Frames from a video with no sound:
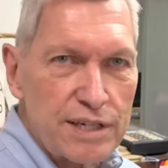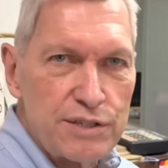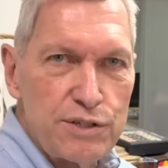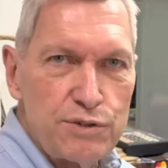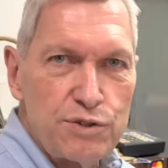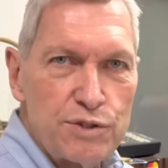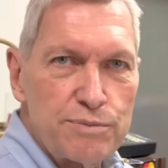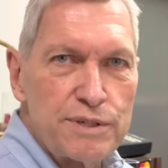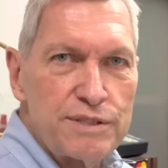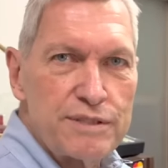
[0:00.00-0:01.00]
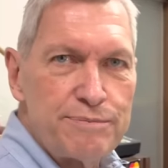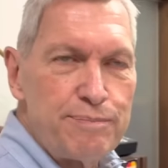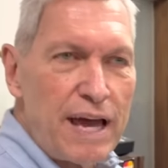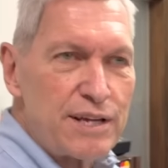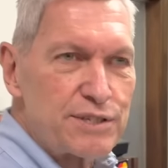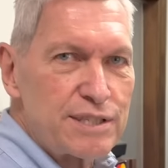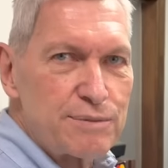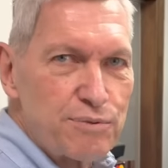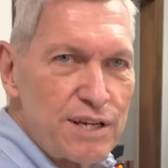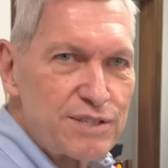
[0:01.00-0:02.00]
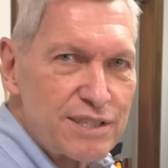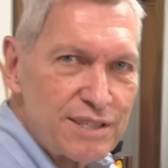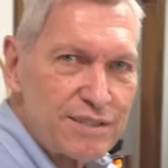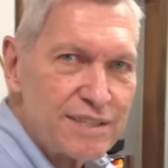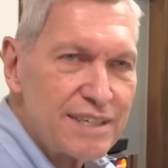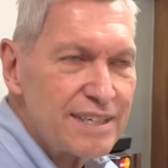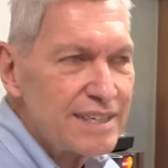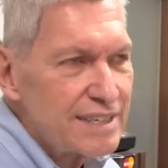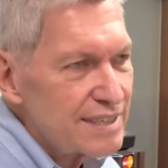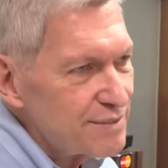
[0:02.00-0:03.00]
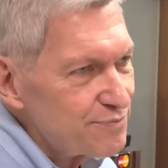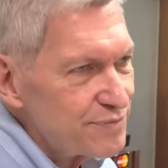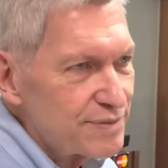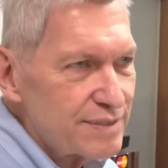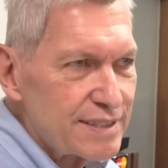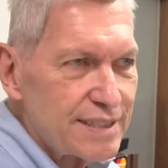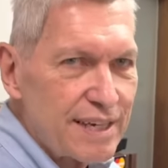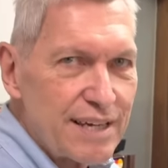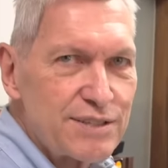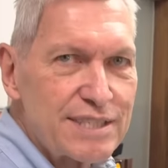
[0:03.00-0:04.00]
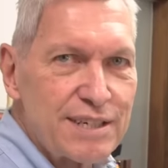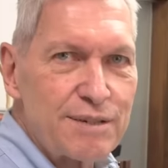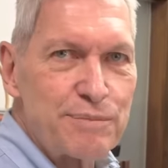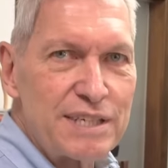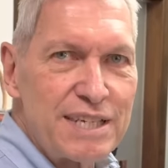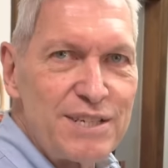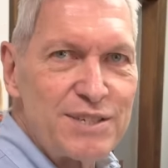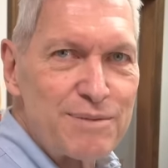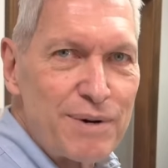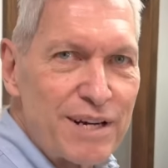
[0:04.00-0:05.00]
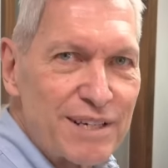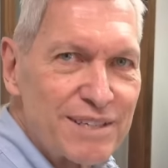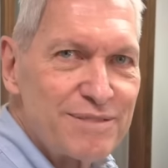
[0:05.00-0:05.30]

on YouTube, he's bashing the president. I'd say I'm an easy mark.